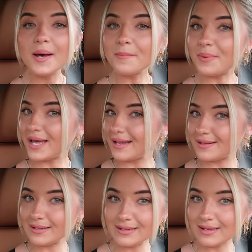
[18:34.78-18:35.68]
But
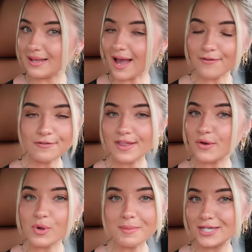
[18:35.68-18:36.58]
I feel
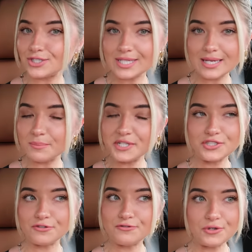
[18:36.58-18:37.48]
like we may just get a
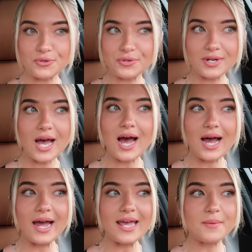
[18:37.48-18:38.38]
bunch of food.
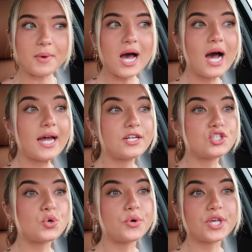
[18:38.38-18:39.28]
I am behind a
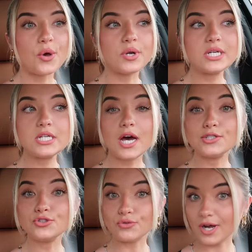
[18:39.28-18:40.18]
Toyota
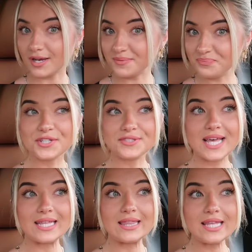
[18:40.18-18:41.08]
Tundra. There's
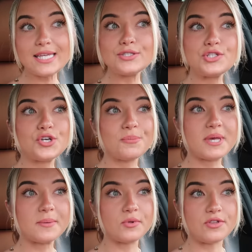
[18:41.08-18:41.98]
at least two
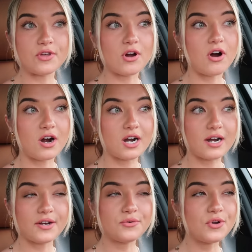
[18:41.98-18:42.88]
people in the car.
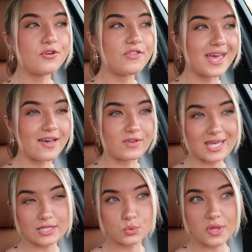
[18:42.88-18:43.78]
I don't know if they have
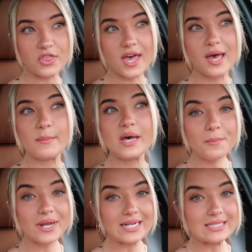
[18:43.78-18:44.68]
kids with them,
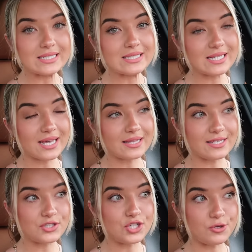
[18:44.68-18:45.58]
but I did see at
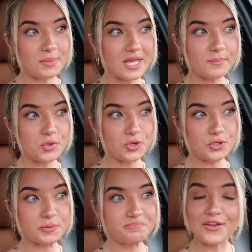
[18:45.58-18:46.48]
least two
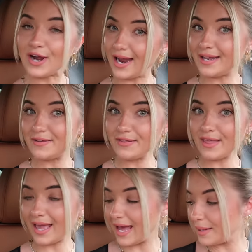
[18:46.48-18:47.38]
people. And they kind of
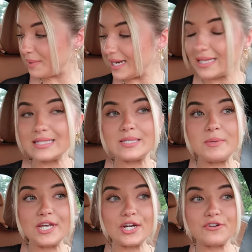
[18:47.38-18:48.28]
been at the
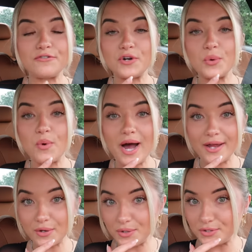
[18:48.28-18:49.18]
speaker for a
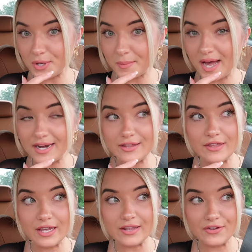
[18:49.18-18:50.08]
while, so I'm kind of
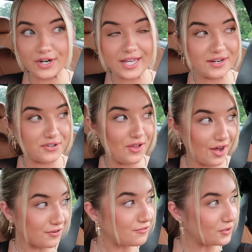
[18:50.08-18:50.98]
thinking they're getting a
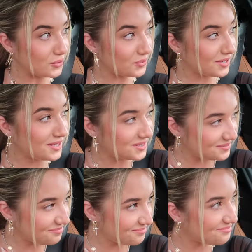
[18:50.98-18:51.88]
lot of food.
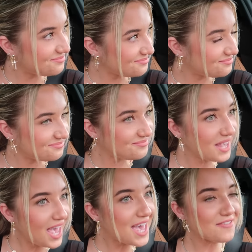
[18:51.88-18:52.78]

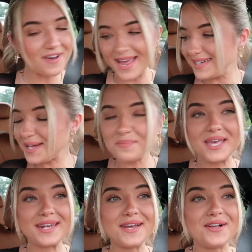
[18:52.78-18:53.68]
If I end up
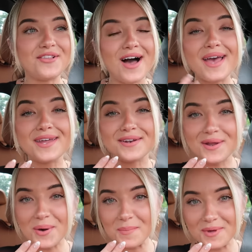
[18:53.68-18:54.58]
getting a lot and
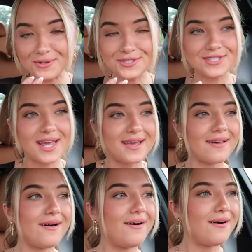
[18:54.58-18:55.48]
no milkshake,
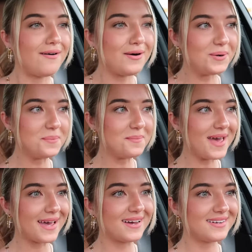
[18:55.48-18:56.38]
oh
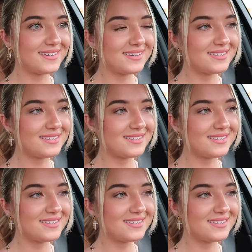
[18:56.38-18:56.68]
man.